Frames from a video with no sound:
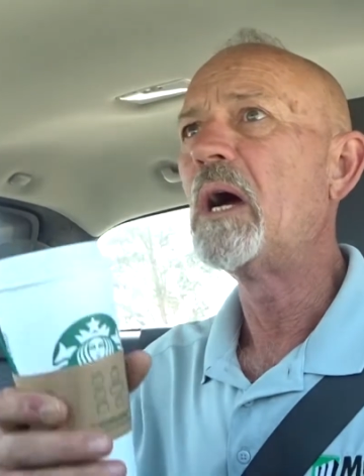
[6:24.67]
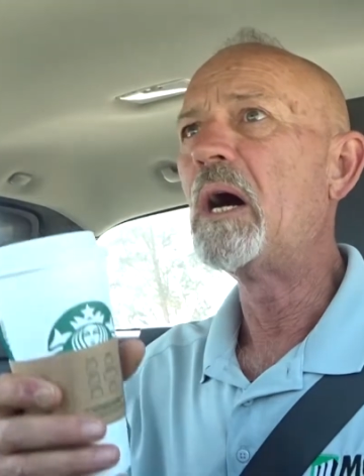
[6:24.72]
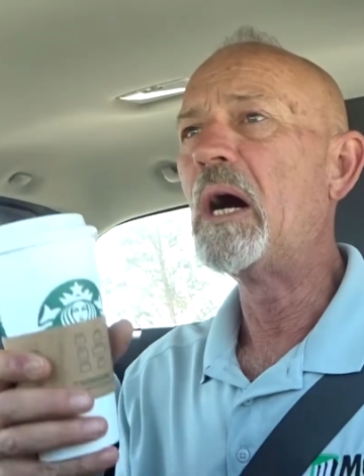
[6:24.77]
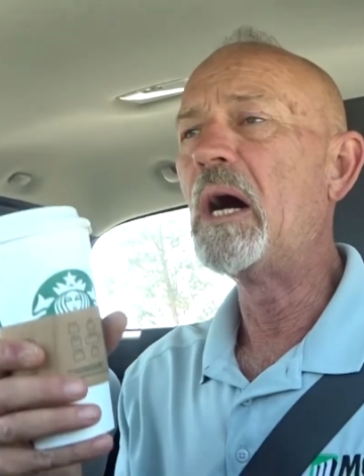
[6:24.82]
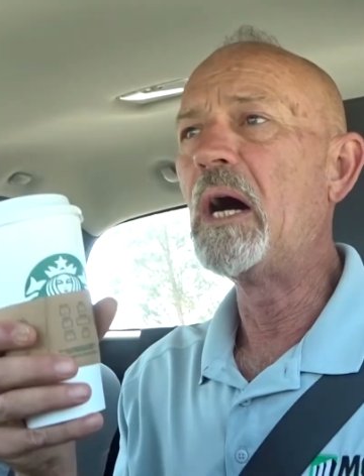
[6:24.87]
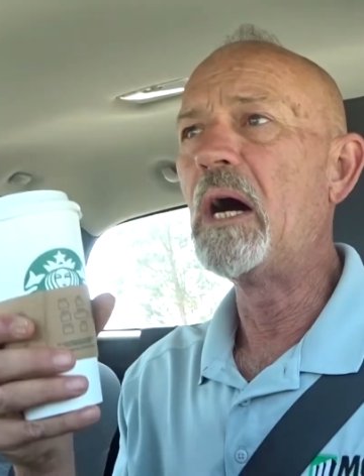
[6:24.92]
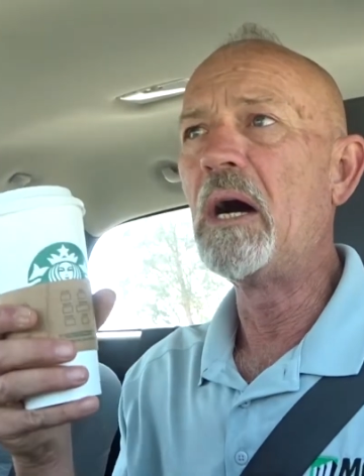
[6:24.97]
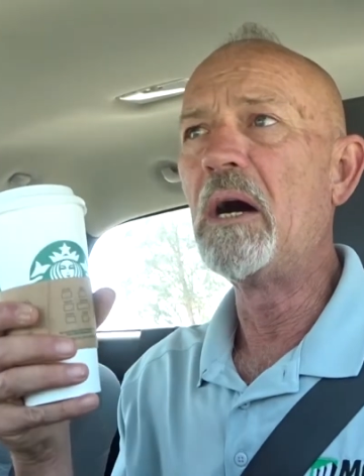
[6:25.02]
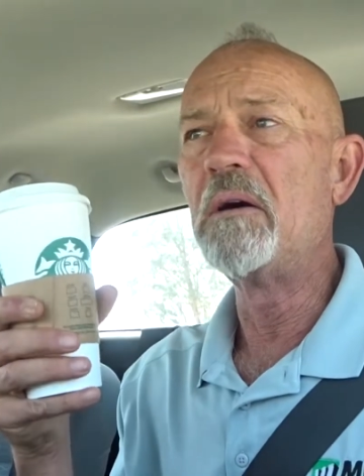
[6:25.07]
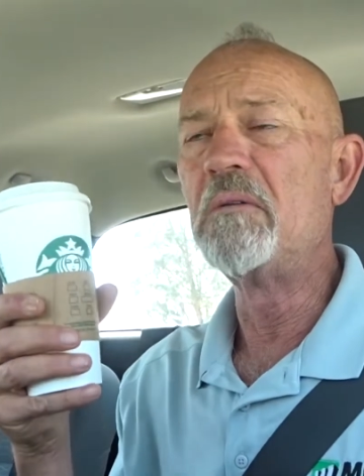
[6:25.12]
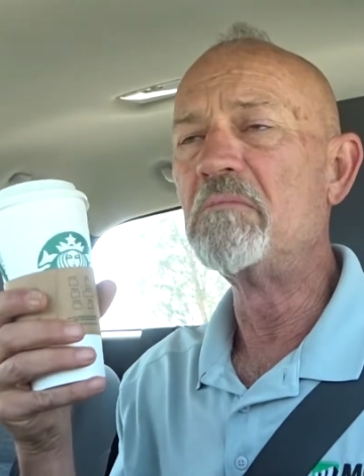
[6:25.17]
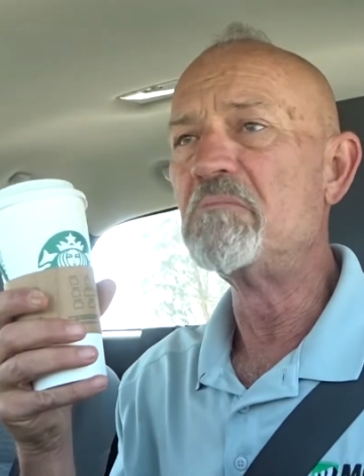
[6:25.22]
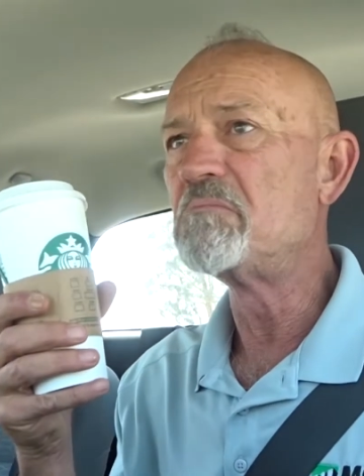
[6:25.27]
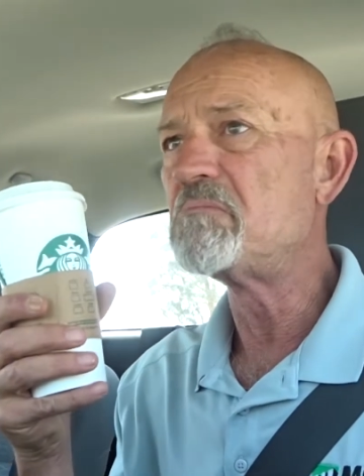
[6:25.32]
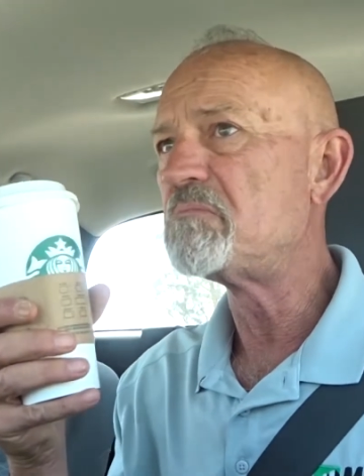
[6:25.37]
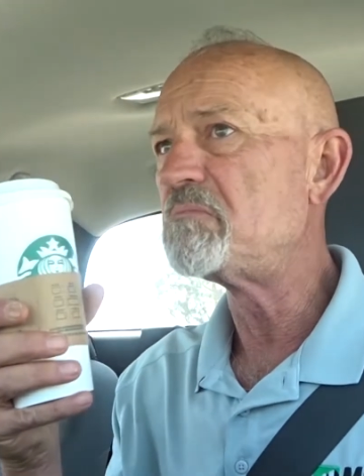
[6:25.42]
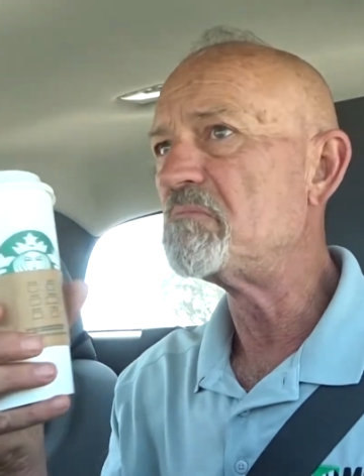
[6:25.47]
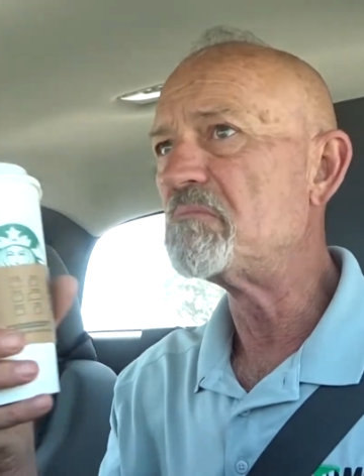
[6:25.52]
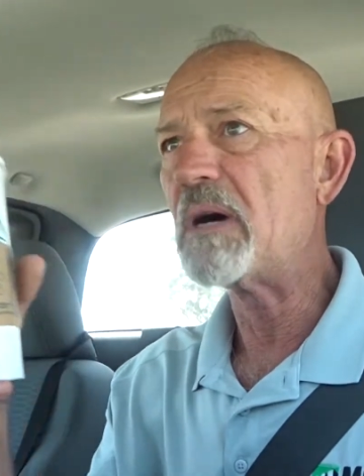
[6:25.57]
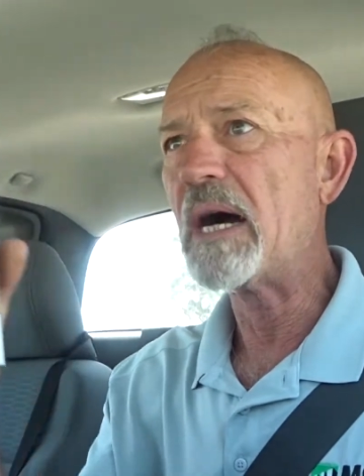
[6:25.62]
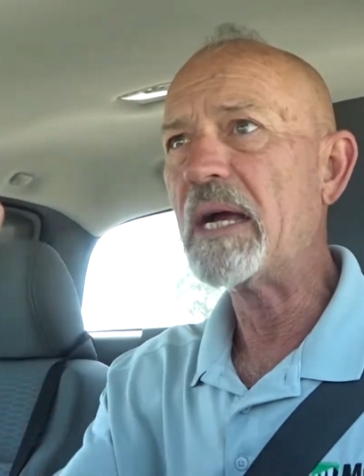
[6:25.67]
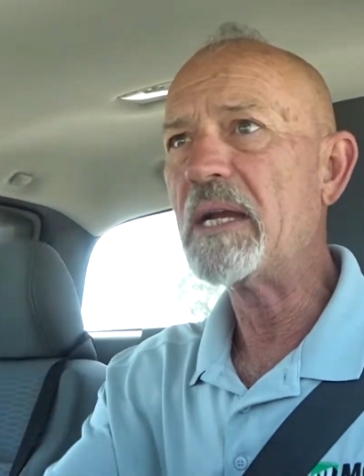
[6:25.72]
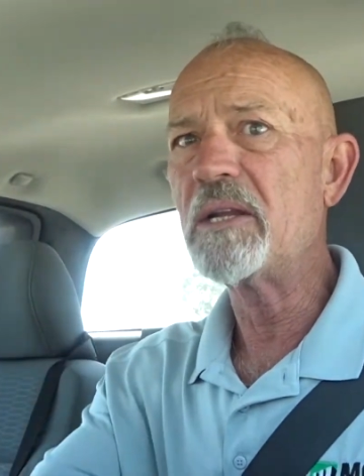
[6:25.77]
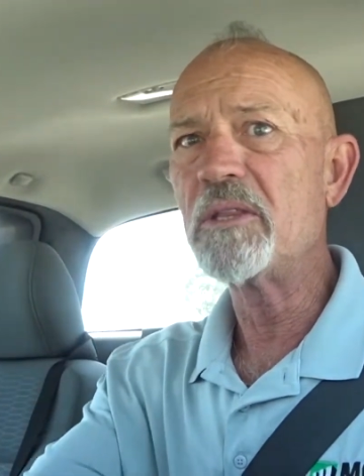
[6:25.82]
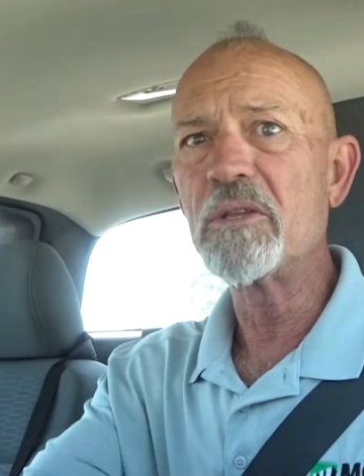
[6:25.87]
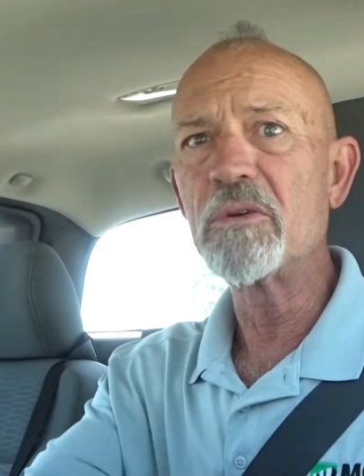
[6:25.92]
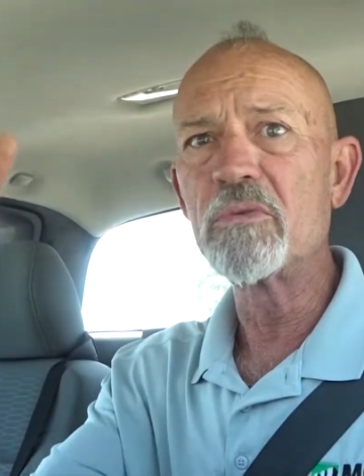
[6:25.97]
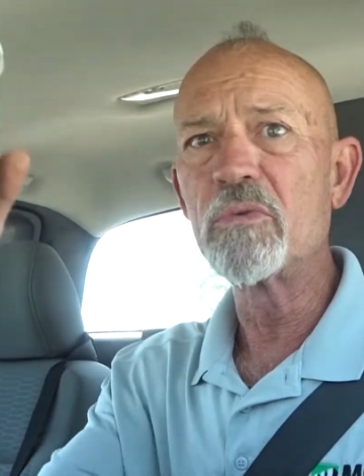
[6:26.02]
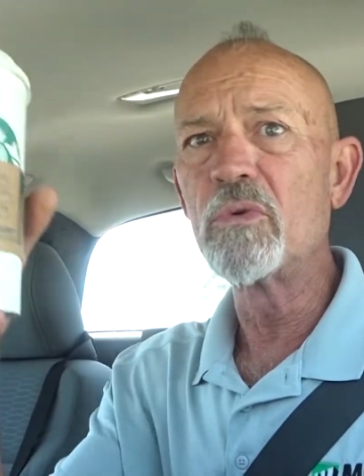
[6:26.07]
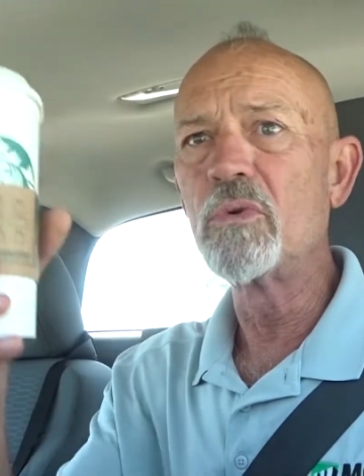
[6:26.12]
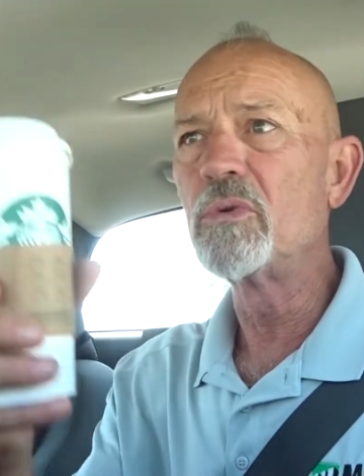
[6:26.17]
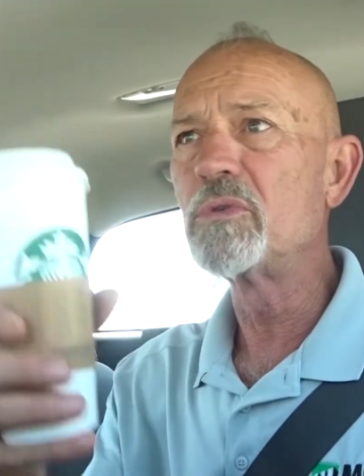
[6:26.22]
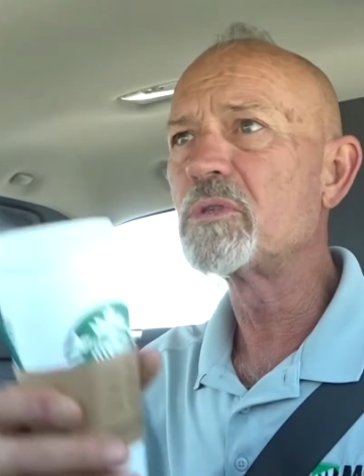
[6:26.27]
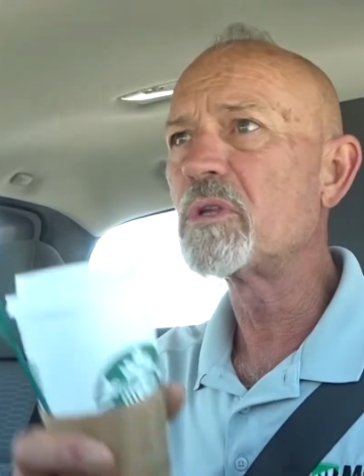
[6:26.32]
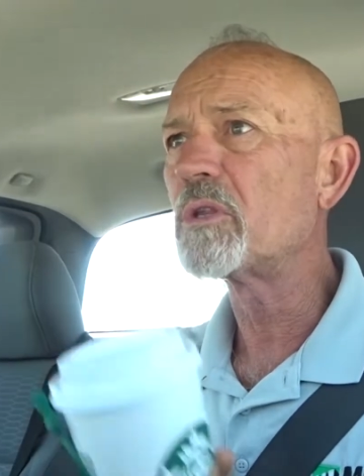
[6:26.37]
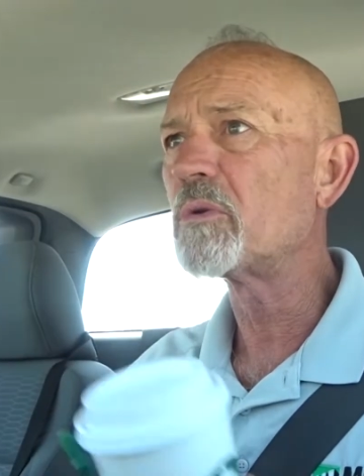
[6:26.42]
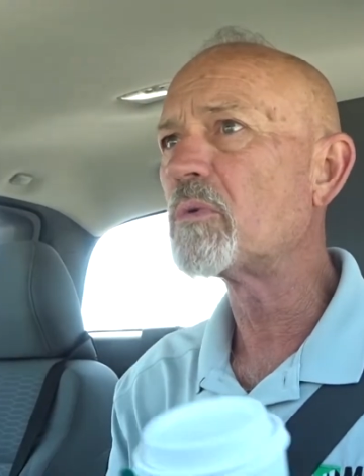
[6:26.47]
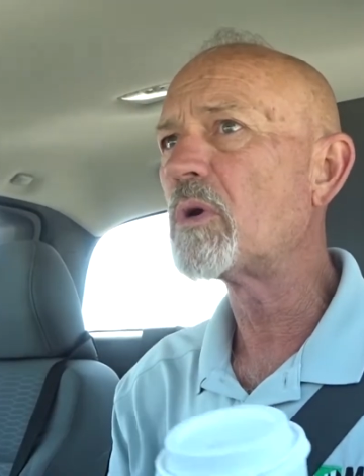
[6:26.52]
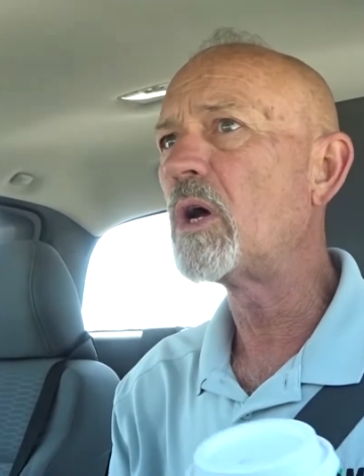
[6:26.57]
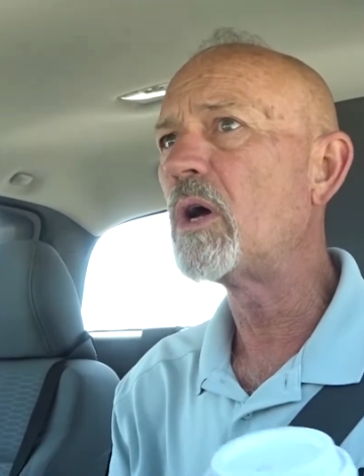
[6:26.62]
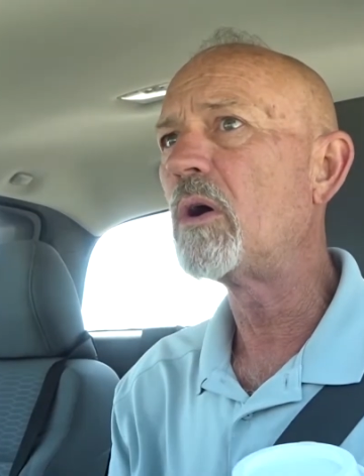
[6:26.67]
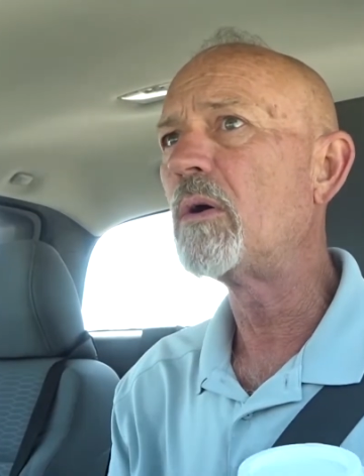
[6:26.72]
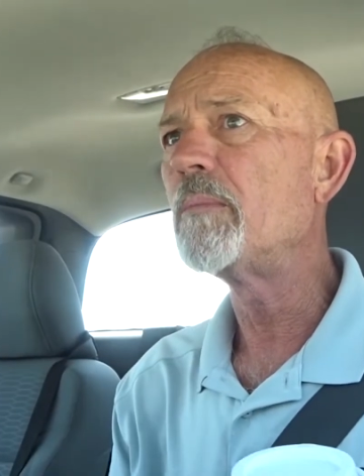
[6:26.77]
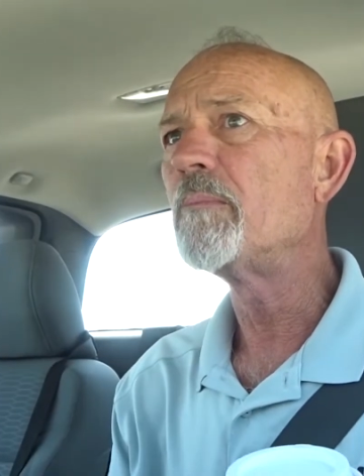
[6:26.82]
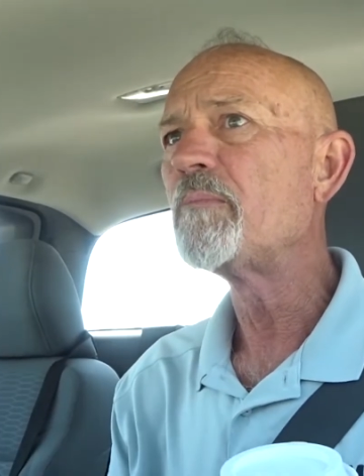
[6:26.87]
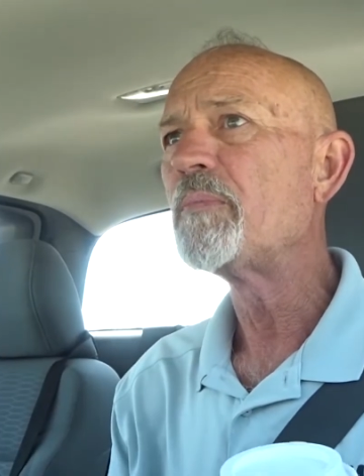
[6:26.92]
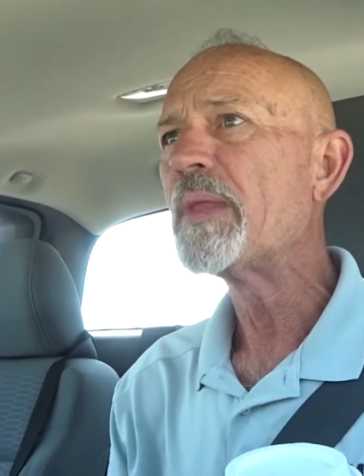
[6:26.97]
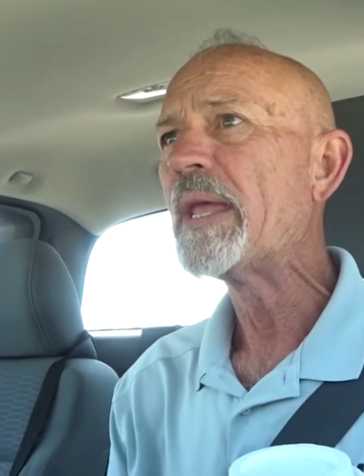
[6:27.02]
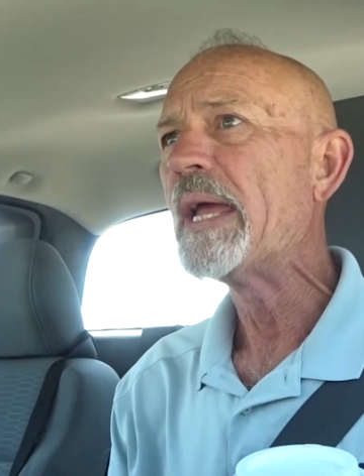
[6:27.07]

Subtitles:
minding the rules of the road,